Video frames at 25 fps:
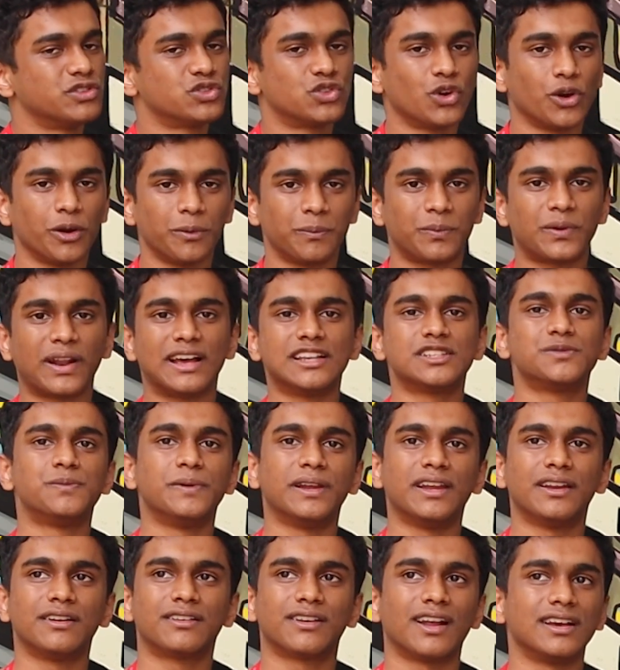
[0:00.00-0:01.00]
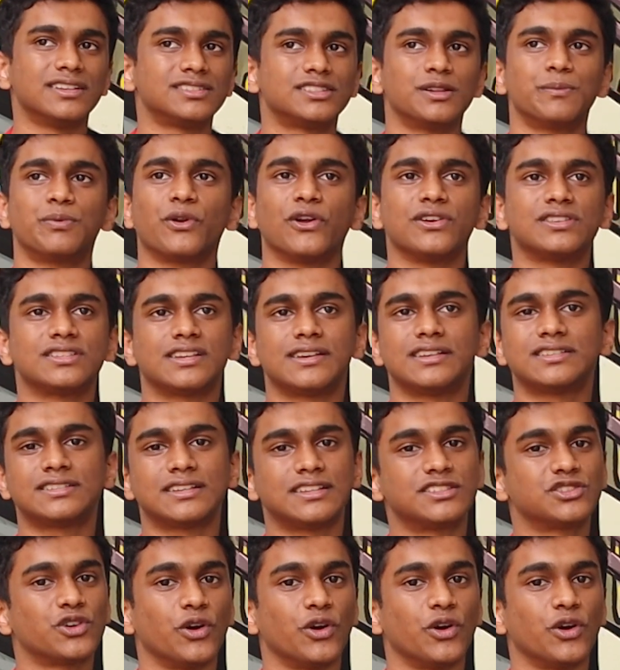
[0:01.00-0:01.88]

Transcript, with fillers: So trust me, trust the process.